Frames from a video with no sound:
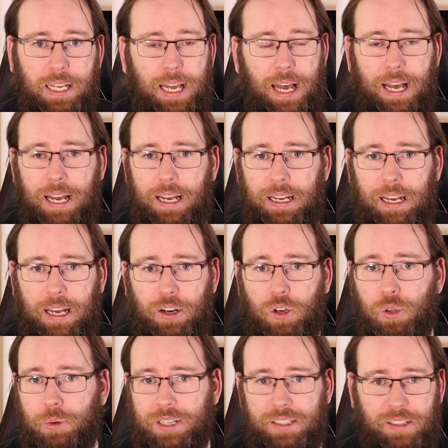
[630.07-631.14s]
And
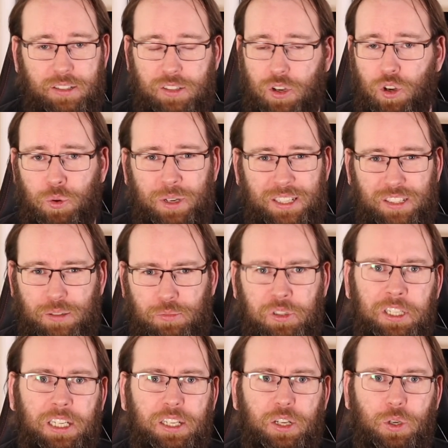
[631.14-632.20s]
there's always some
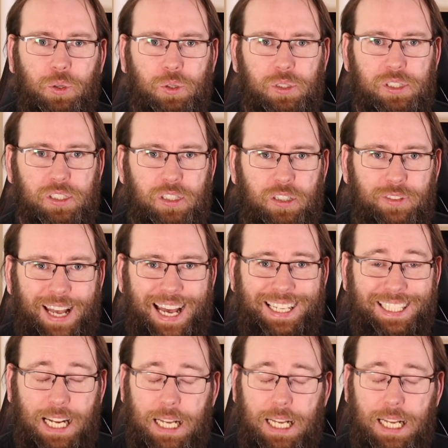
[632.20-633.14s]
really cool stuff added.